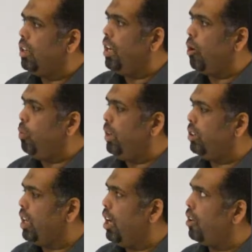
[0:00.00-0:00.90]
the
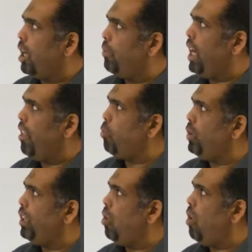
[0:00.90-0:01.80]
aromatic hydrocarbon, as
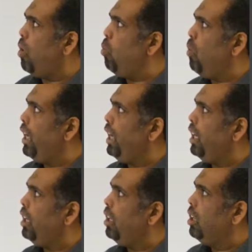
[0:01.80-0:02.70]
we go
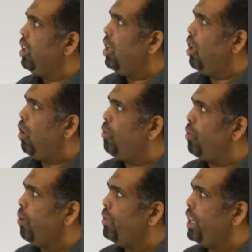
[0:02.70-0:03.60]
away
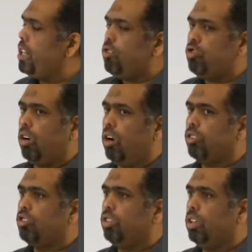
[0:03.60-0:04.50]
from the
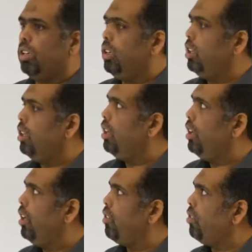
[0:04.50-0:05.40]
discharge,
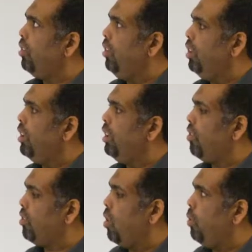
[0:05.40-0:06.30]
it
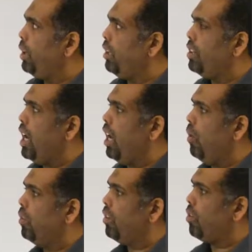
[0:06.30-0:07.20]
is going
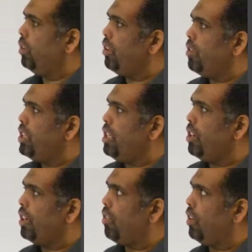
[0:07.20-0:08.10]
down, so it is
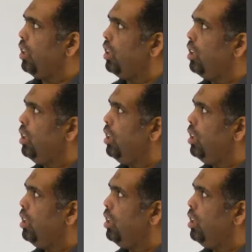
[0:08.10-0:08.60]
decreasing.